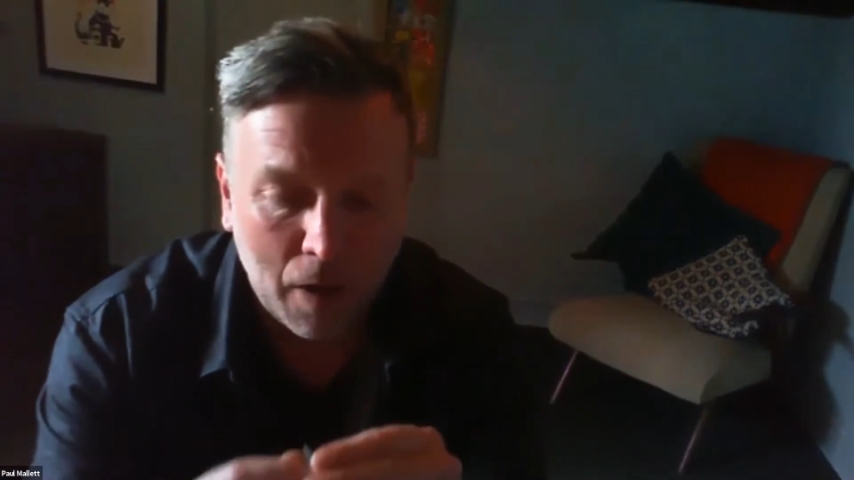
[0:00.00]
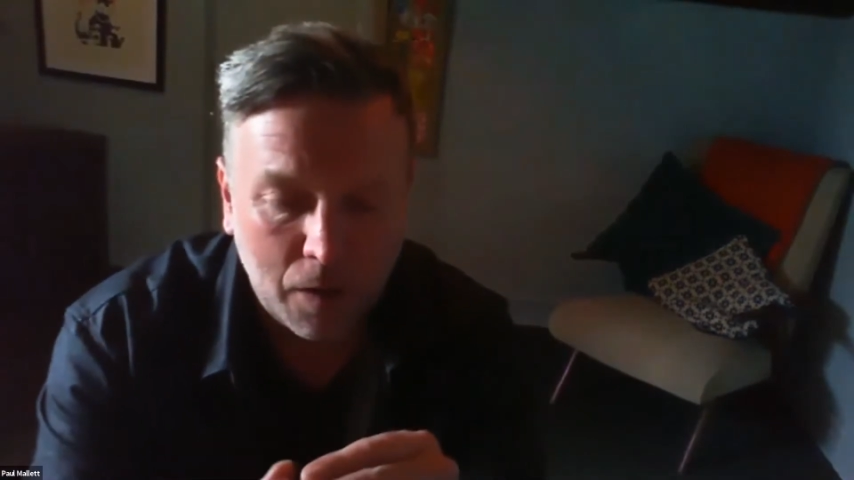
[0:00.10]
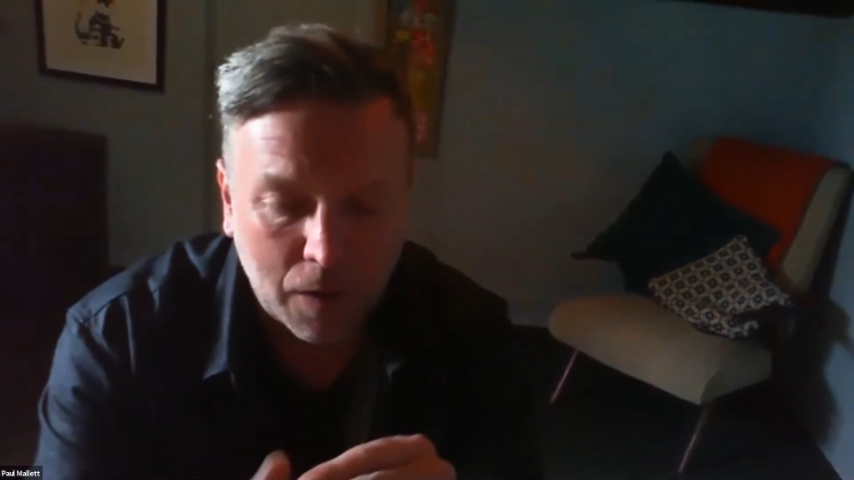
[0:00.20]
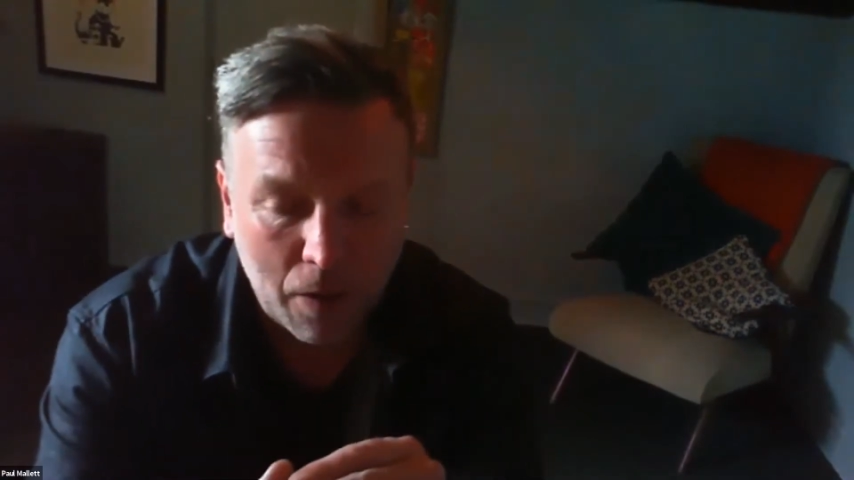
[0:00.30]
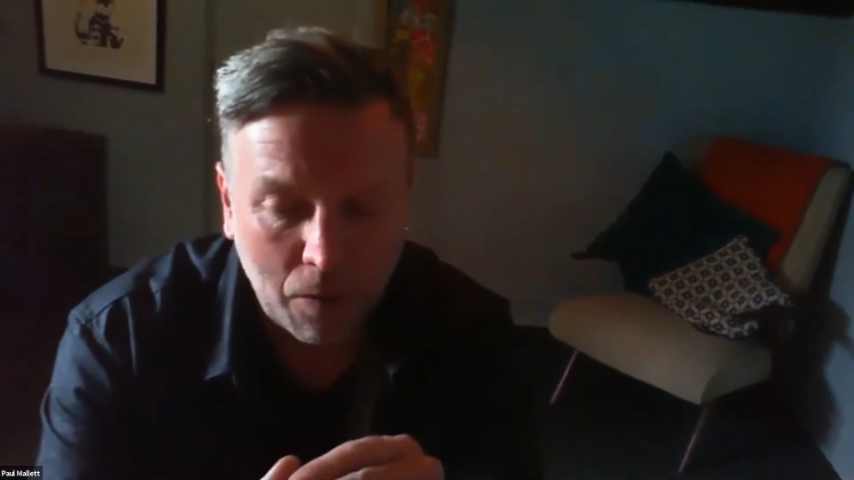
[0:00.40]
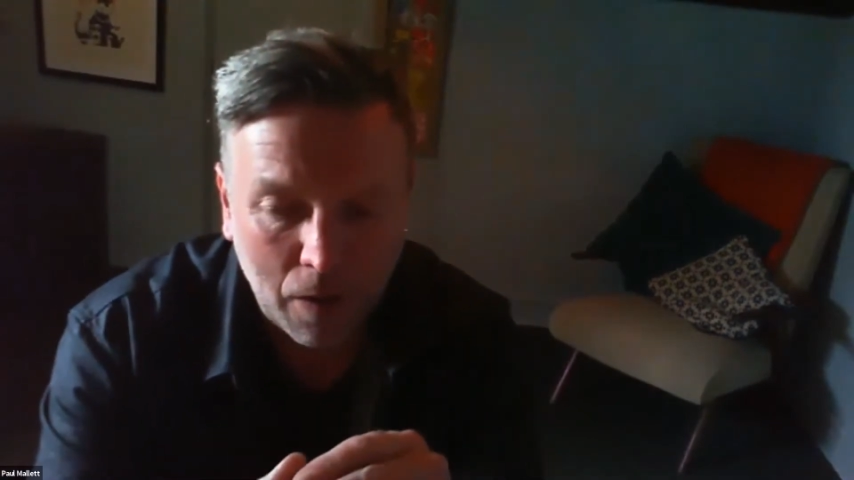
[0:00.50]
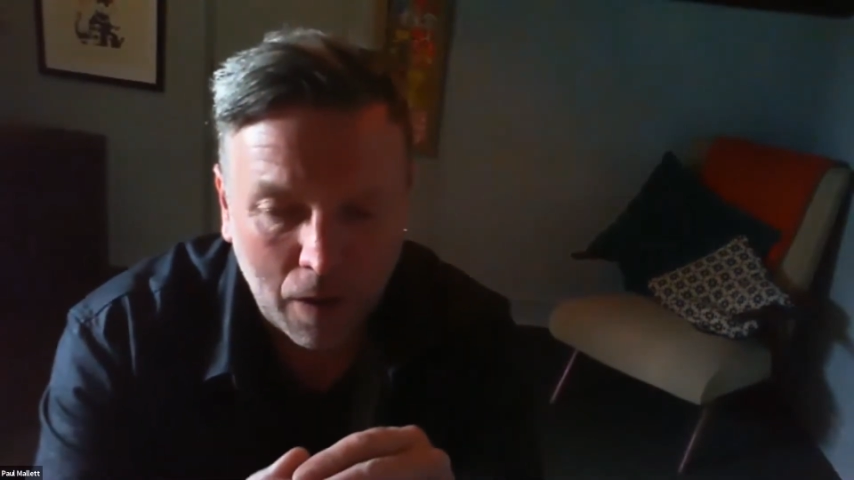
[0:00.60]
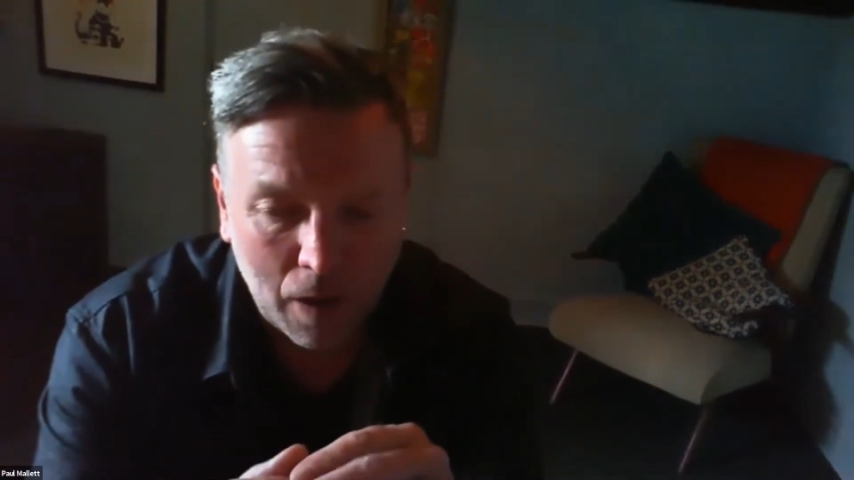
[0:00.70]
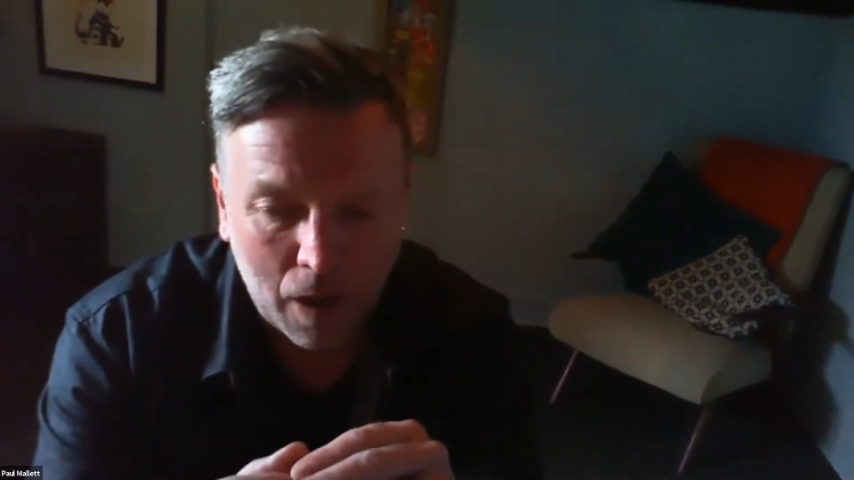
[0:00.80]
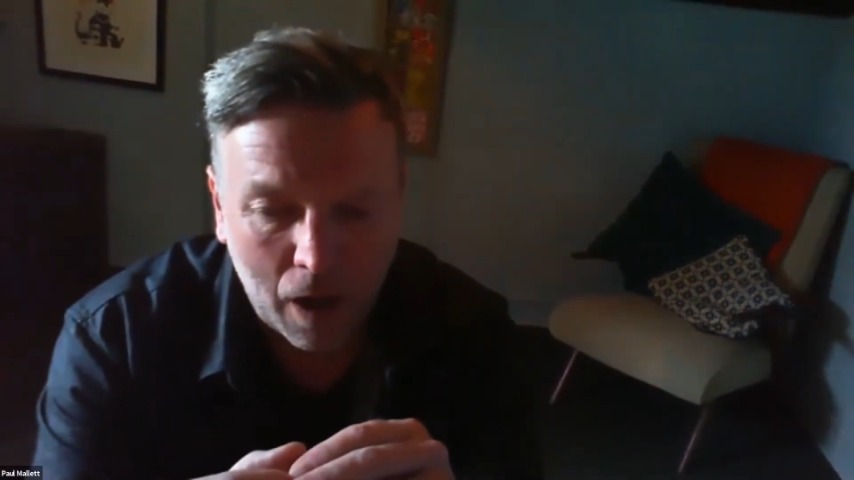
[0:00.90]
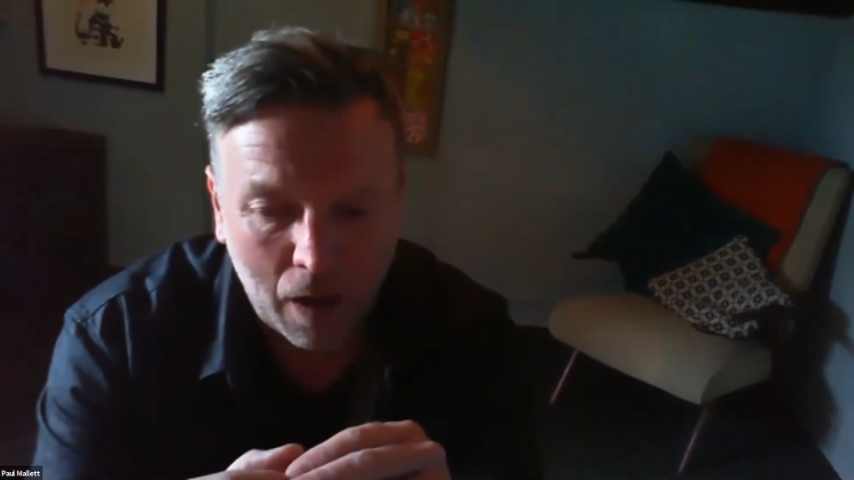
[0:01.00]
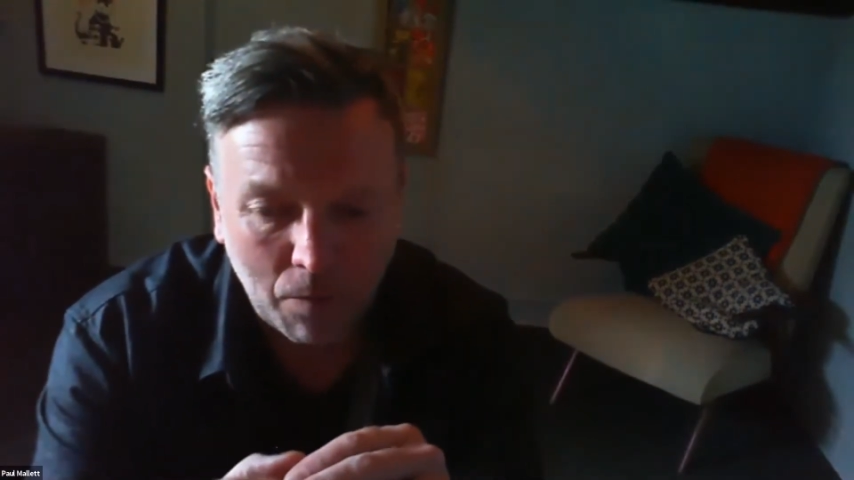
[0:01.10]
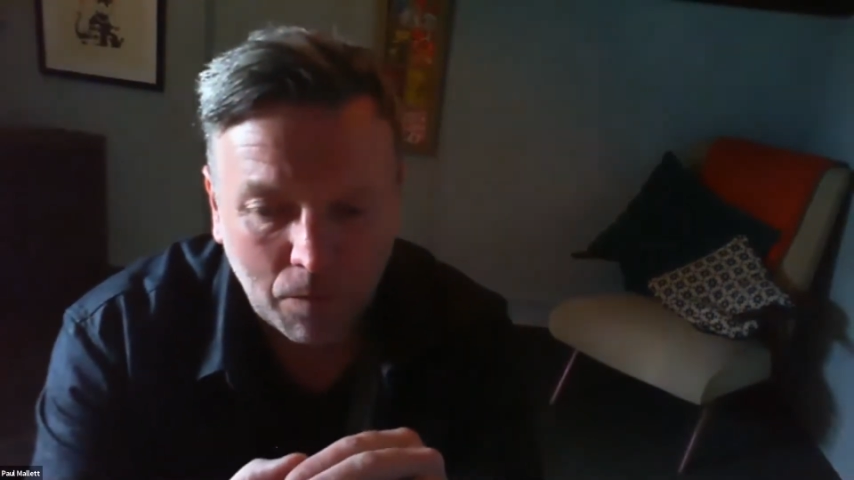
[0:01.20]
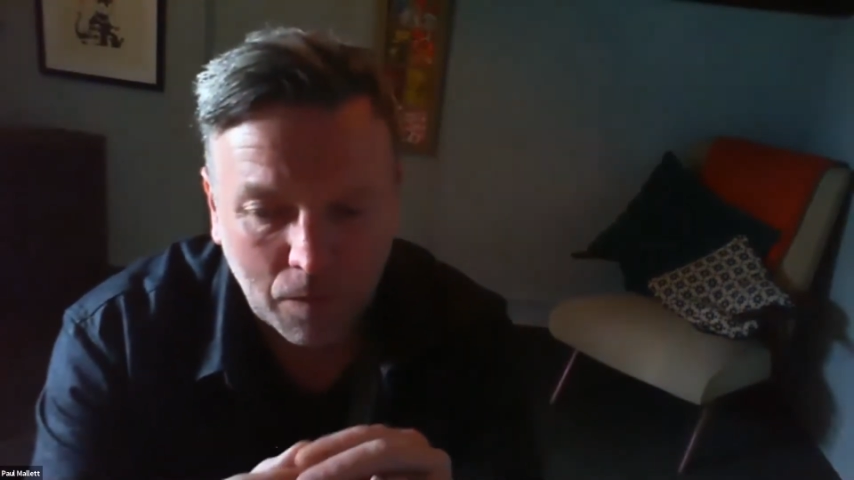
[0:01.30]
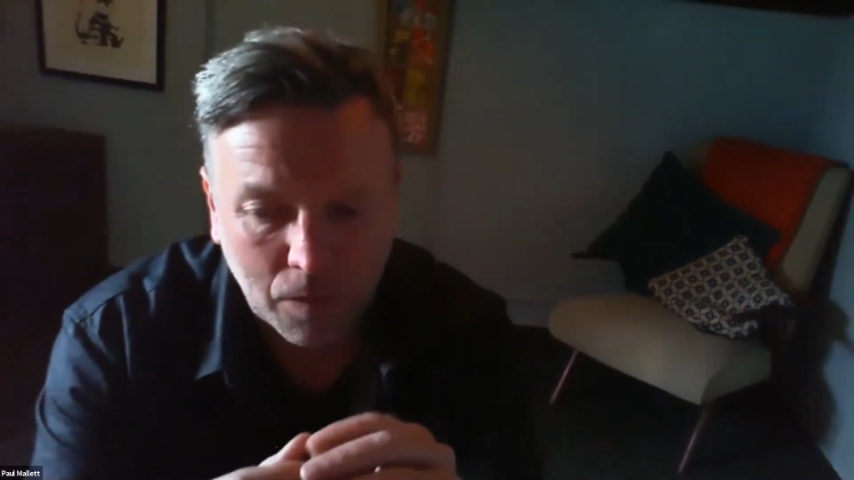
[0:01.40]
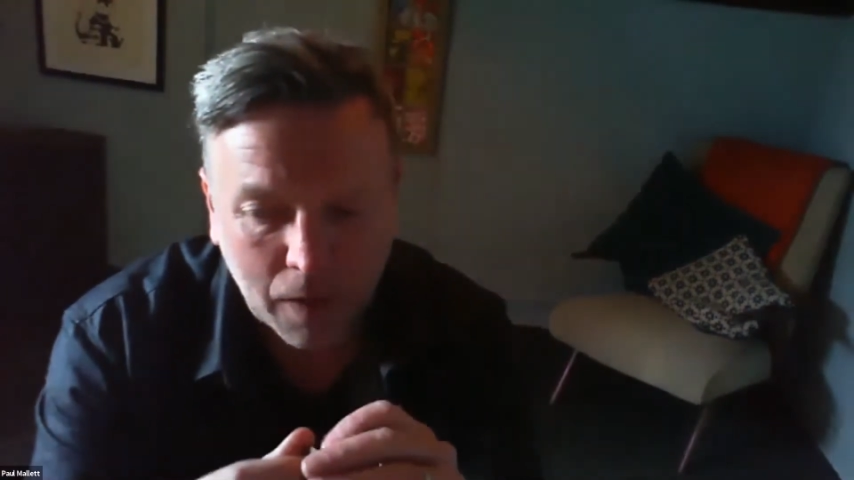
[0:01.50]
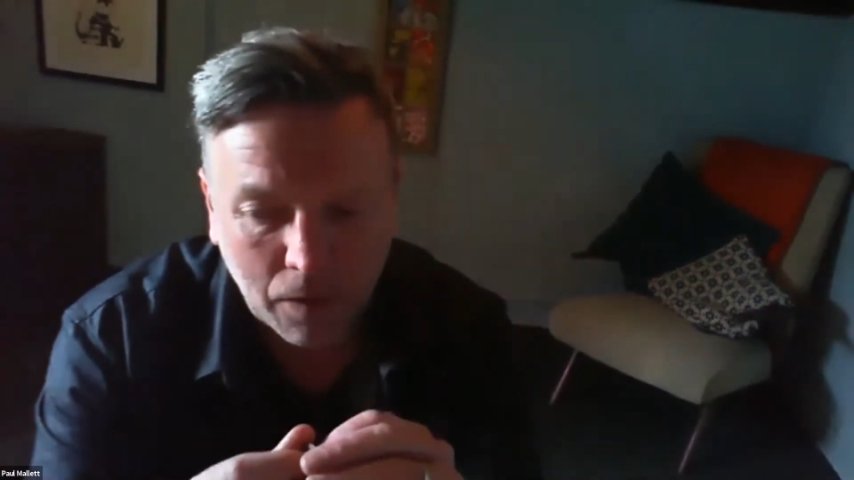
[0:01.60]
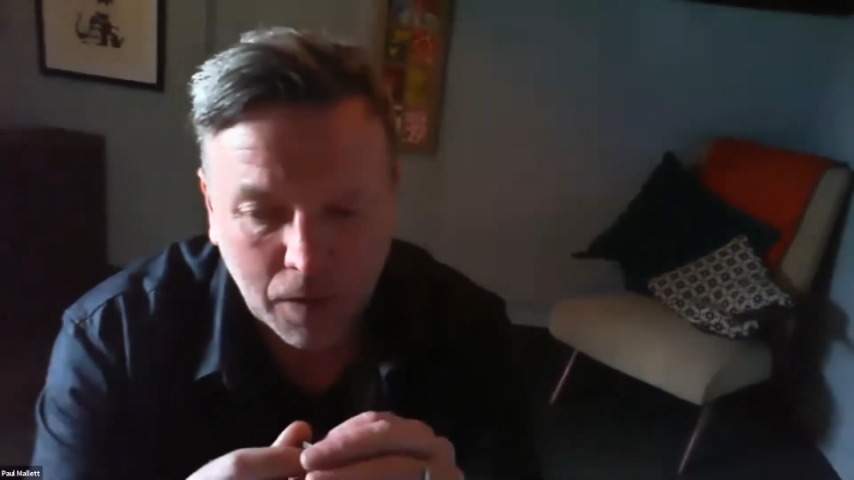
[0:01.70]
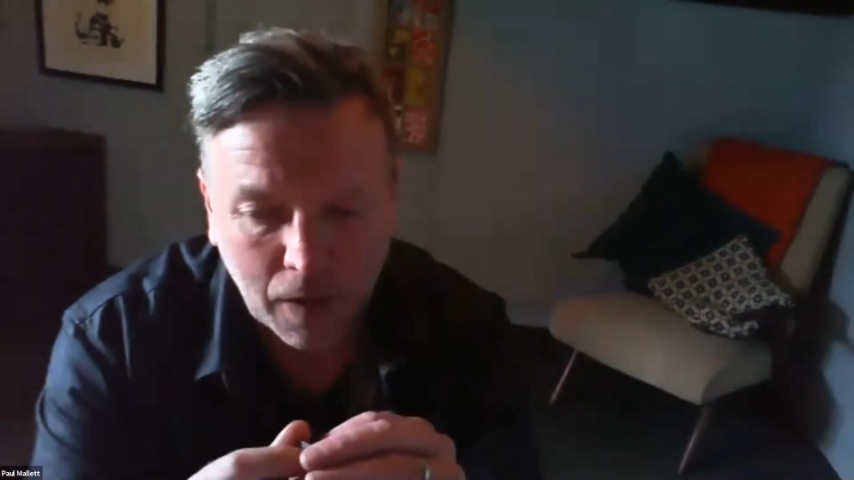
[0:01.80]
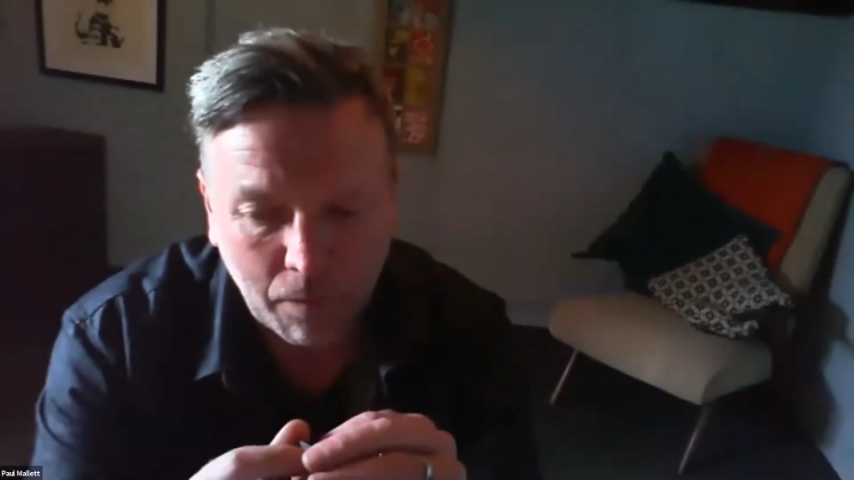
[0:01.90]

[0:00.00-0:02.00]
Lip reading: So today